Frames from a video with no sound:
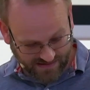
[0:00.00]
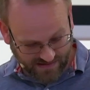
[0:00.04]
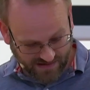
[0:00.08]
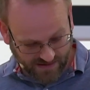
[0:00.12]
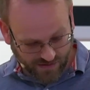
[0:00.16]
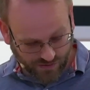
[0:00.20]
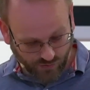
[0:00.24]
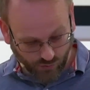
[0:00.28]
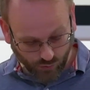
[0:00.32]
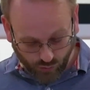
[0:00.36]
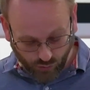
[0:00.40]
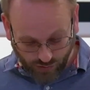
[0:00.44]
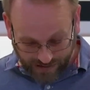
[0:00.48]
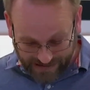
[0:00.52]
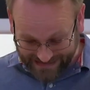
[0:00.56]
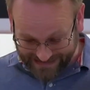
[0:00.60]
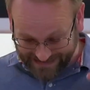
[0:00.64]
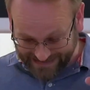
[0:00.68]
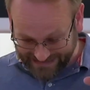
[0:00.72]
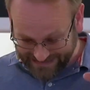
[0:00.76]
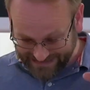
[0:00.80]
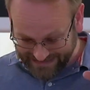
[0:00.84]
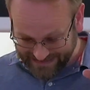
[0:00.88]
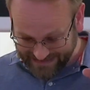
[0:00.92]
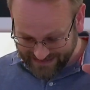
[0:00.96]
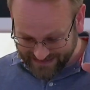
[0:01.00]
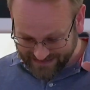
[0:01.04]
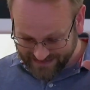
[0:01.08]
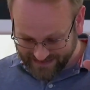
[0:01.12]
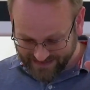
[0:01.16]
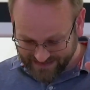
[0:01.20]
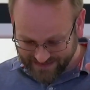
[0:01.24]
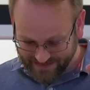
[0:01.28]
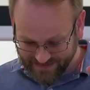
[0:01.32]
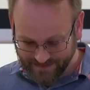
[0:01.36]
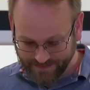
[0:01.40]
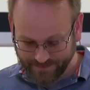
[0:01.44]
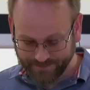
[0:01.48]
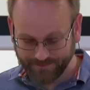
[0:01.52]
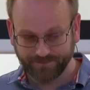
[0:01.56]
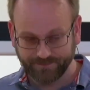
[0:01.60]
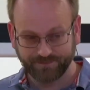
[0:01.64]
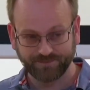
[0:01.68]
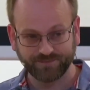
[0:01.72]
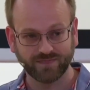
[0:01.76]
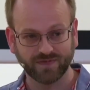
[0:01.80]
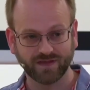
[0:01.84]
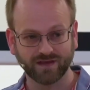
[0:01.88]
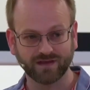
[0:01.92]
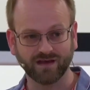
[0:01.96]
we,
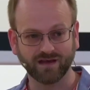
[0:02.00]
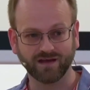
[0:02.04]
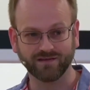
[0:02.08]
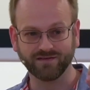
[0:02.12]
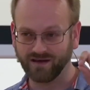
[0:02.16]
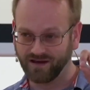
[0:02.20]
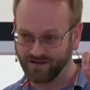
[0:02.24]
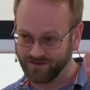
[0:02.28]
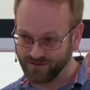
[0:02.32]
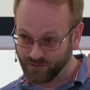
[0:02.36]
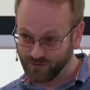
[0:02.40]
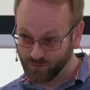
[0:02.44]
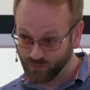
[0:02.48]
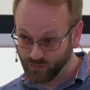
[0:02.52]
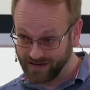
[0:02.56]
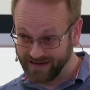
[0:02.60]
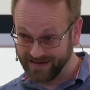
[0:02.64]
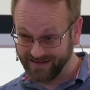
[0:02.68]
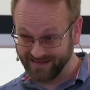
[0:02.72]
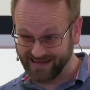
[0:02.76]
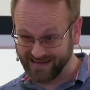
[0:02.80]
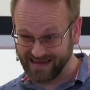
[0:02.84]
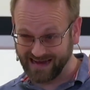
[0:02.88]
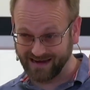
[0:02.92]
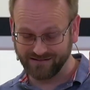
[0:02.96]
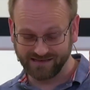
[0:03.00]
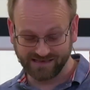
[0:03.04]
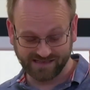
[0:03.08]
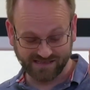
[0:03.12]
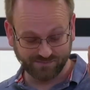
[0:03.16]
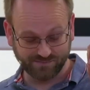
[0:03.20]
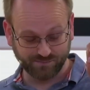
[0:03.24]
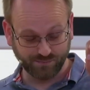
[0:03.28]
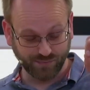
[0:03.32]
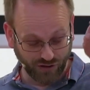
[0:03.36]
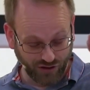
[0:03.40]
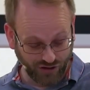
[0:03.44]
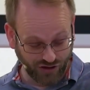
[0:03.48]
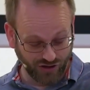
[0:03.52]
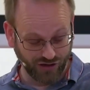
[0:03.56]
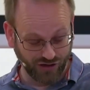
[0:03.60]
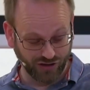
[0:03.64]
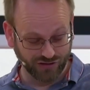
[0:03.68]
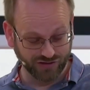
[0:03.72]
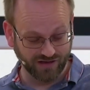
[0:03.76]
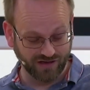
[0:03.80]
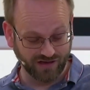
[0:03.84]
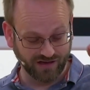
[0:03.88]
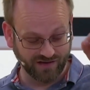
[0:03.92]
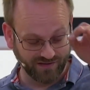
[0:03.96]
and the we there is
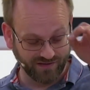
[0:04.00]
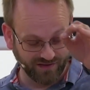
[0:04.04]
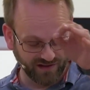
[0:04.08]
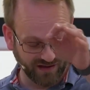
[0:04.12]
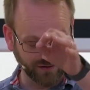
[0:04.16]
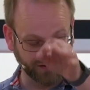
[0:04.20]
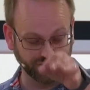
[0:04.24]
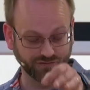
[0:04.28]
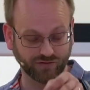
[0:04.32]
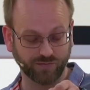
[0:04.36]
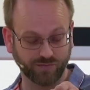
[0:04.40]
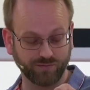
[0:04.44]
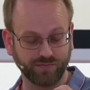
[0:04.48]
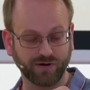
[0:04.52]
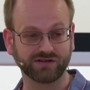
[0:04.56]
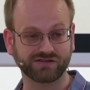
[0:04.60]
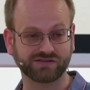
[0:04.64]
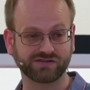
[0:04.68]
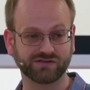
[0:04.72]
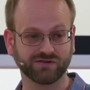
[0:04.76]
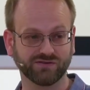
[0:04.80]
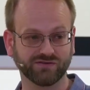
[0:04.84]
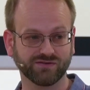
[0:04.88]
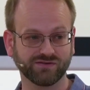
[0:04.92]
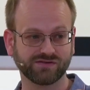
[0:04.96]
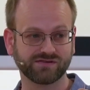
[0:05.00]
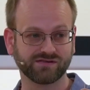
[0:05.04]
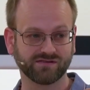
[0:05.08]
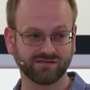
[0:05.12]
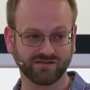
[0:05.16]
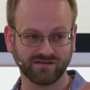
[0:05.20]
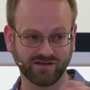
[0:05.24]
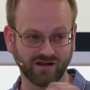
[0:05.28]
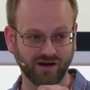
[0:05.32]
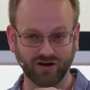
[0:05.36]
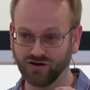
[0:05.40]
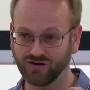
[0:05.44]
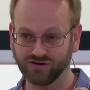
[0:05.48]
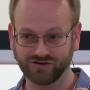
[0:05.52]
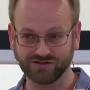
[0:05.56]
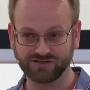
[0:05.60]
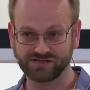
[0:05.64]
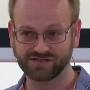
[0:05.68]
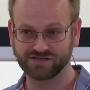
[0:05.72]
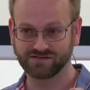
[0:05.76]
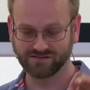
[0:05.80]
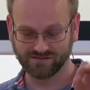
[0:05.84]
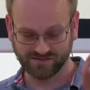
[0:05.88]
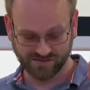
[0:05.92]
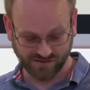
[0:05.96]
Paul and the other apostles, not
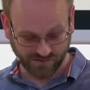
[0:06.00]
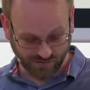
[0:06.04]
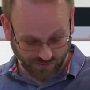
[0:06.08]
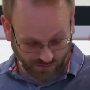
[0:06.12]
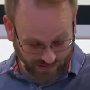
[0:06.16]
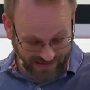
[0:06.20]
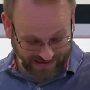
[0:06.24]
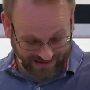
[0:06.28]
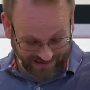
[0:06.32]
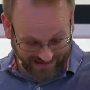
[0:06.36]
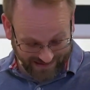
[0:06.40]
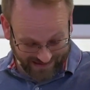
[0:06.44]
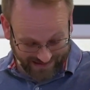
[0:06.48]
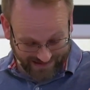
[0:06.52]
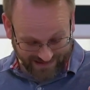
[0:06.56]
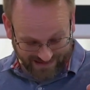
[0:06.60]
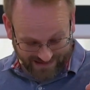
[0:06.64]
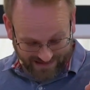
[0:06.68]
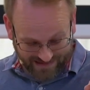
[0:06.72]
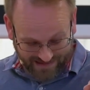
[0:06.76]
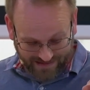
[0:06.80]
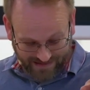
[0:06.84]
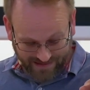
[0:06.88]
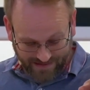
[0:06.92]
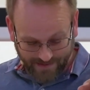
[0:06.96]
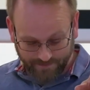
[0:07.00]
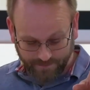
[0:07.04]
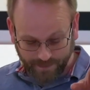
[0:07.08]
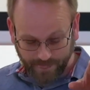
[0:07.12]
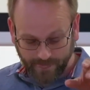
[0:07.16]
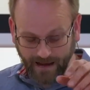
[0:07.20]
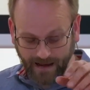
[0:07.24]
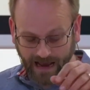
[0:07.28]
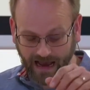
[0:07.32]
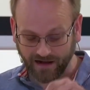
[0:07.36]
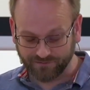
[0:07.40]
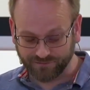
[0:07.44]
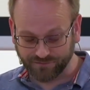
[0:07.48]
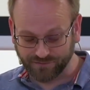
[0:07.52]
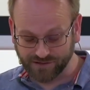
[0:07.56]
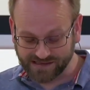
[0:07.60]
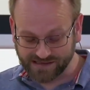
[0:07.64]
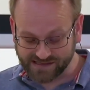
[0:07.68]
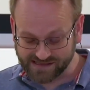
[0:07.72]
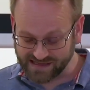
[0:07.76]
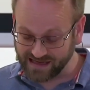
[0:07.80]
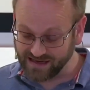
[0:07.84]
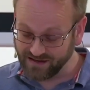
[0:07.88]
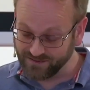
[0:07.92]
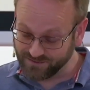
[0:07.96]
us. So we have
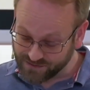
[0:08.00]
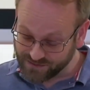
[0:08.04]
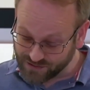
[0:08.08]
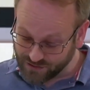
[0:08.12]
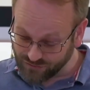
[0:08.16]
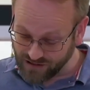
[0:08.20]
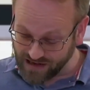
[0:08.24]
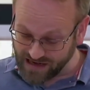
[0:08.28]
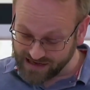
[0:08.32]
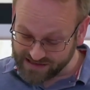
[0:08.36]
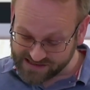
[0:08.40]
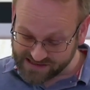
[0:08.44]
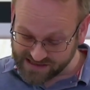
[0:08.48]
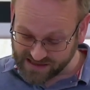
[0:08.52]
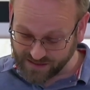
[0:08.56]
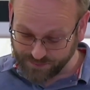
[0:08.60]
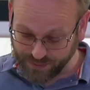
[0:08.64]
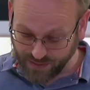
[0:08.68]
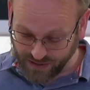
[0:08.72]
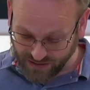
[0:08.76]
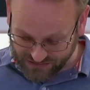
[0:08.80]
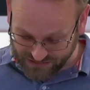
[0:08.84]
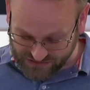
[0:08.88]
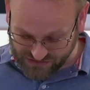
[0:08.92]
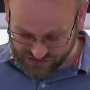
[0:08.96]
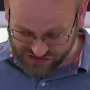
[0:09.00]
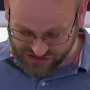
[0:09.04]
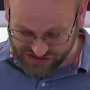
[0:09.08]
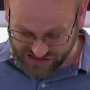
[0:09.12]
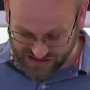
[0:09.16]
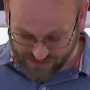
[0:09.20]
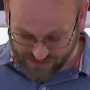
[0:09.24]
received grace and apostleship.